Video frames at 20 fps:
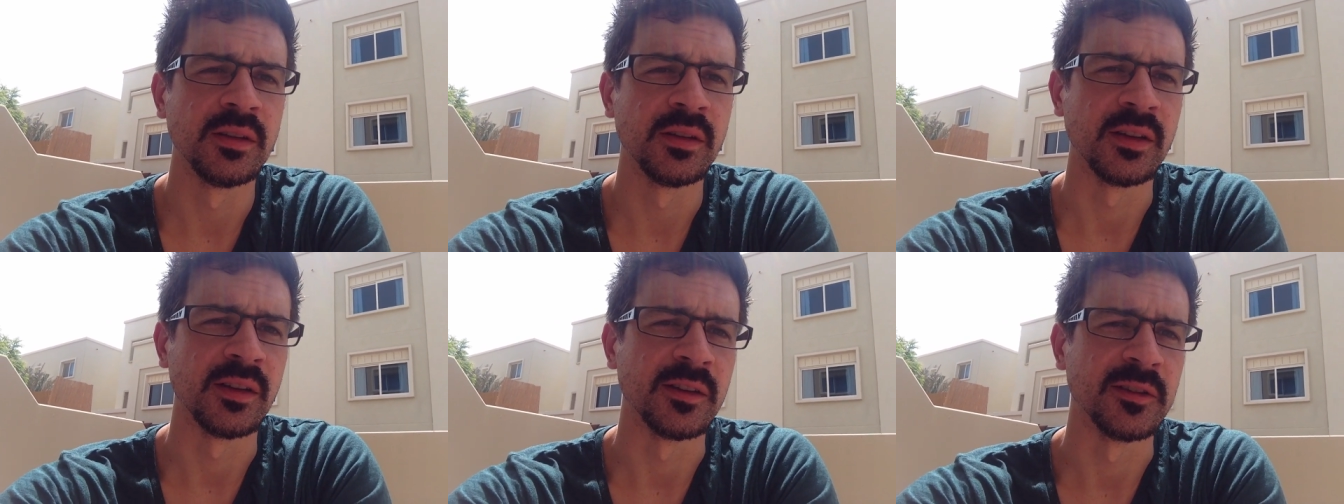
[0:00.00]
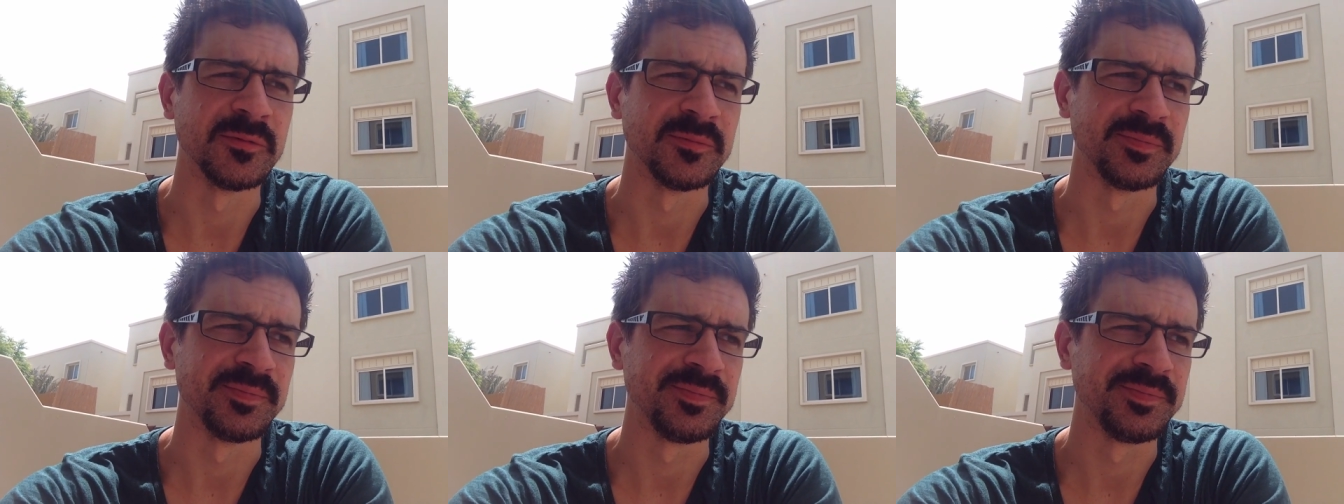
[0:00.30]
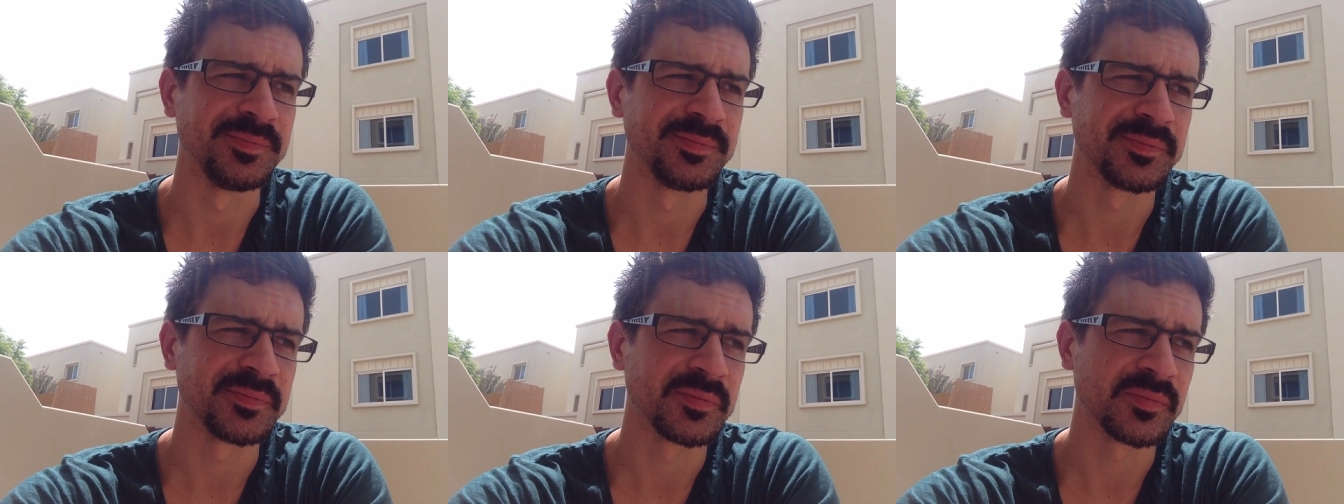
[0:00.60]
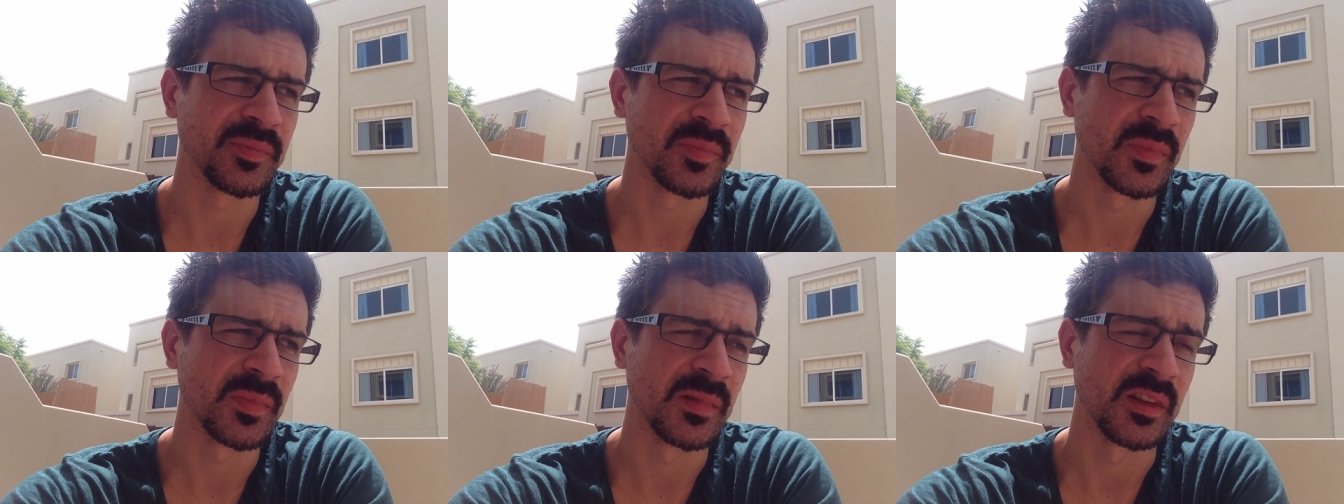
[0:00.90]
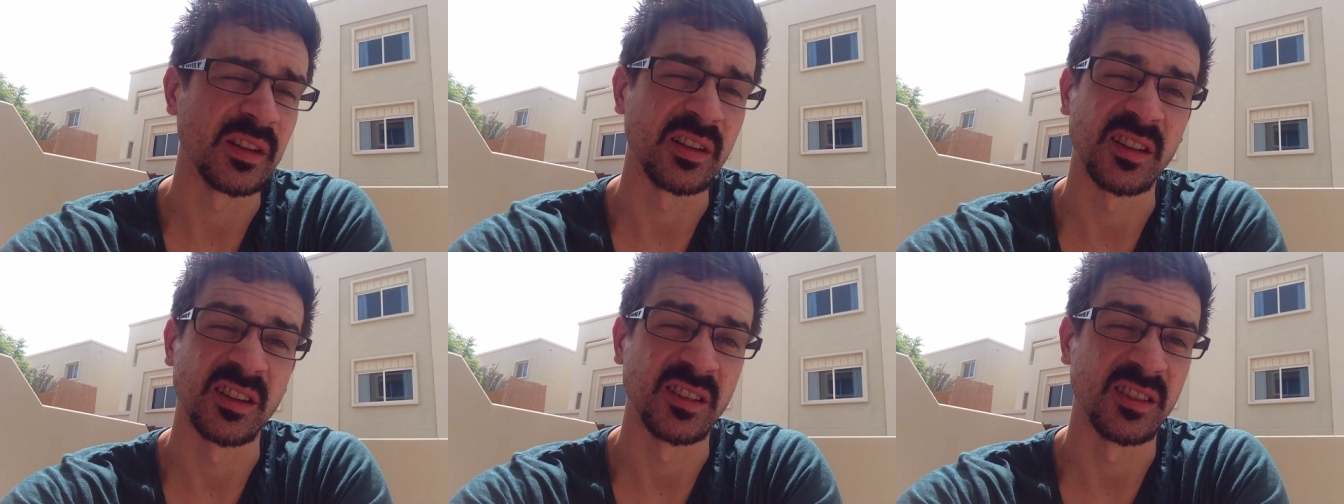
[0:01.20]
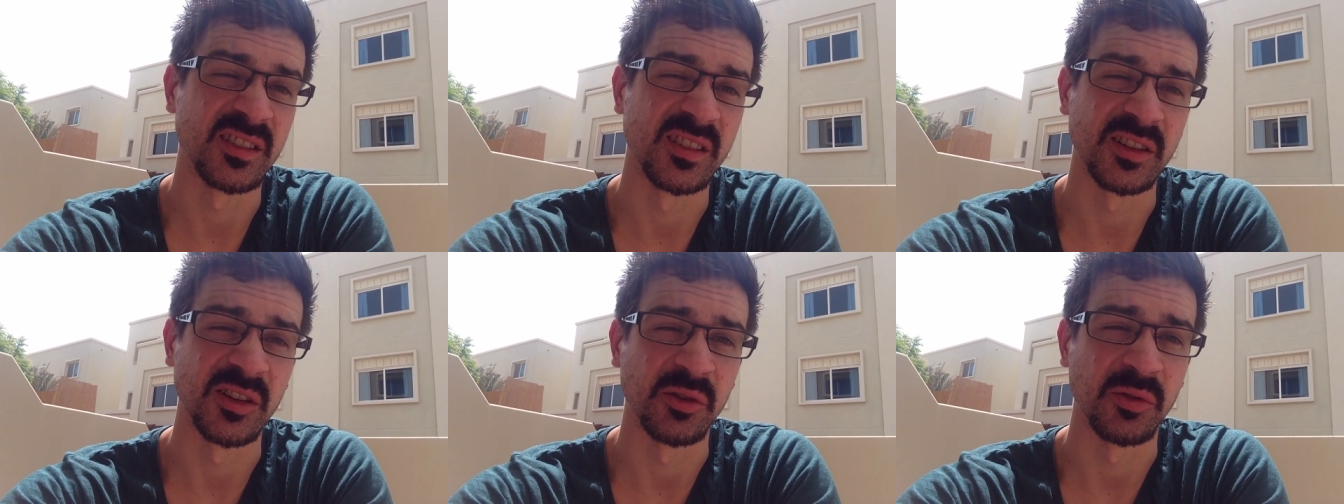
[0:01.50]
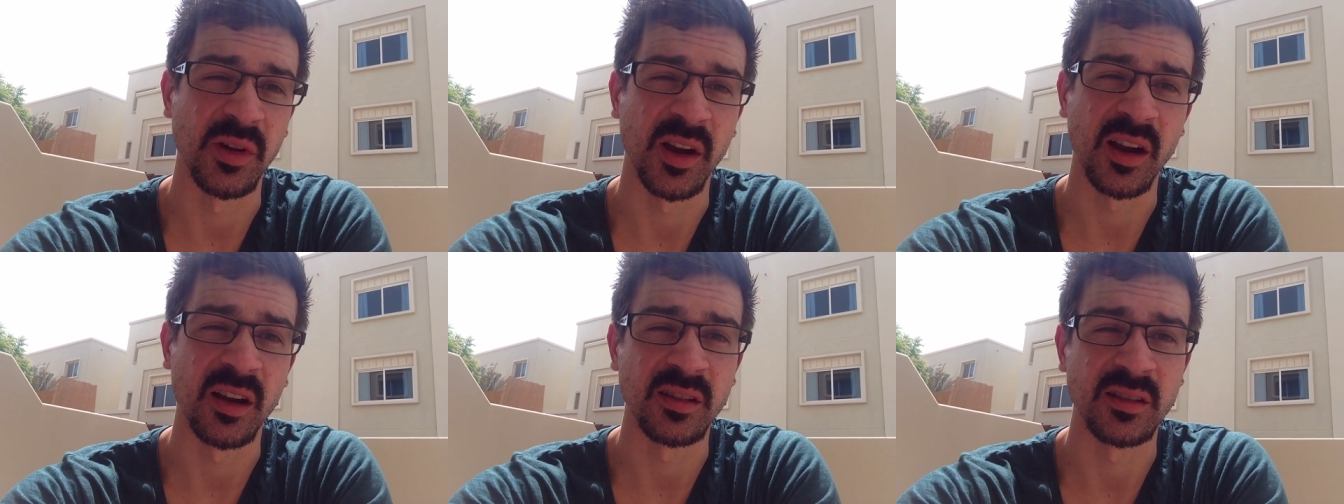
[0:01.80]
You can sit
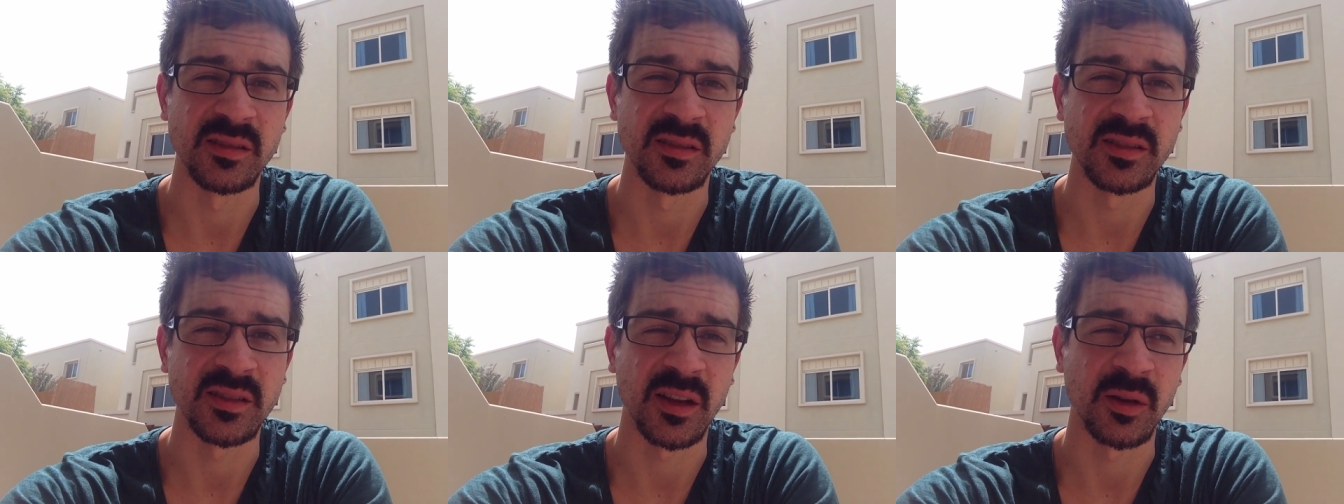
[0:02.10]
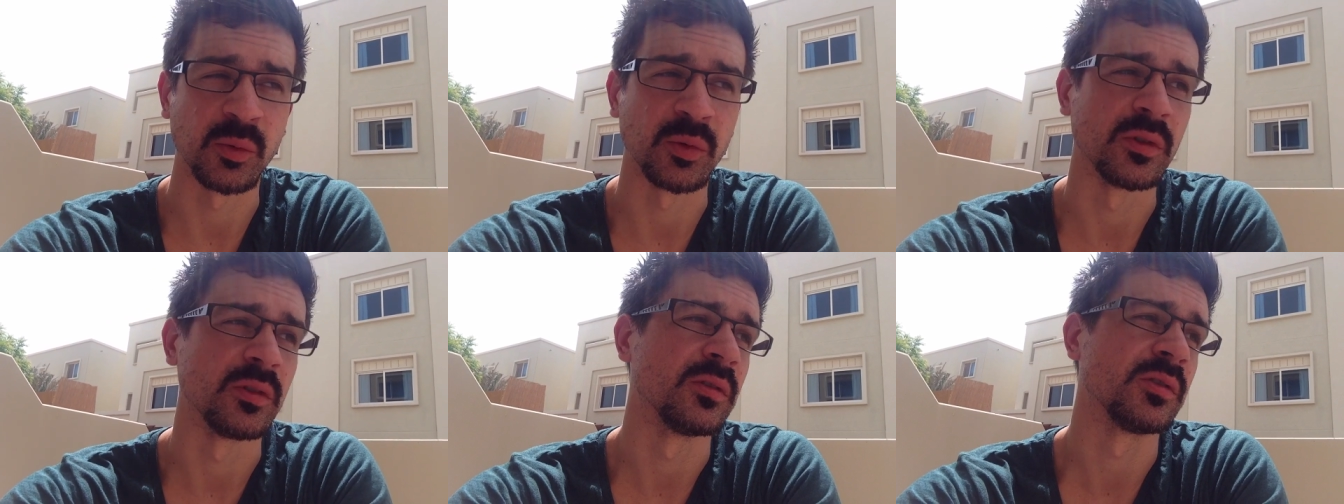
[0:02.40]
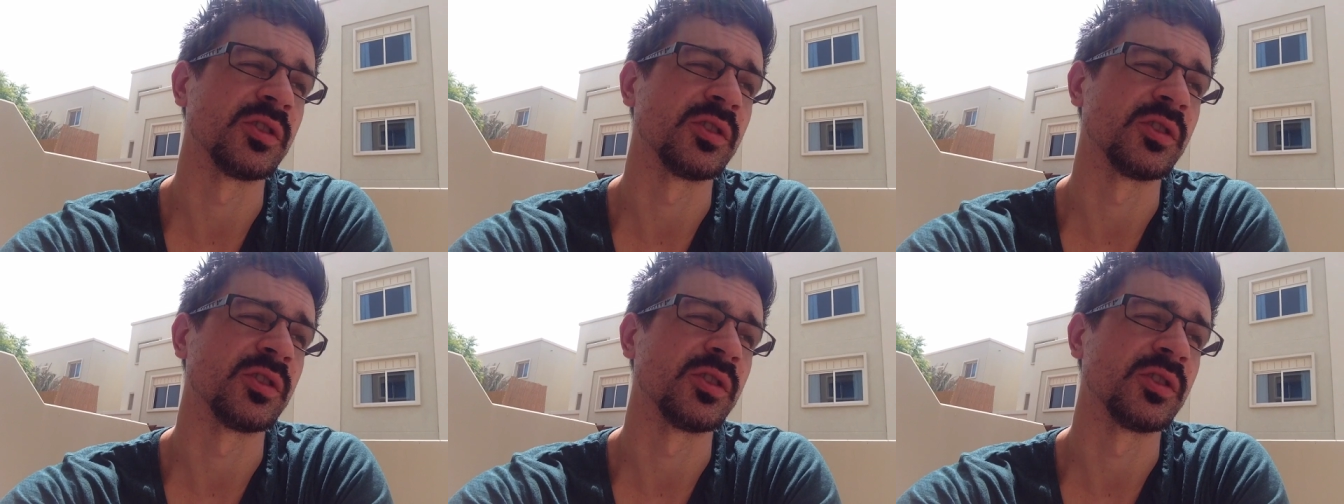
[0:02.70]
around and say, well,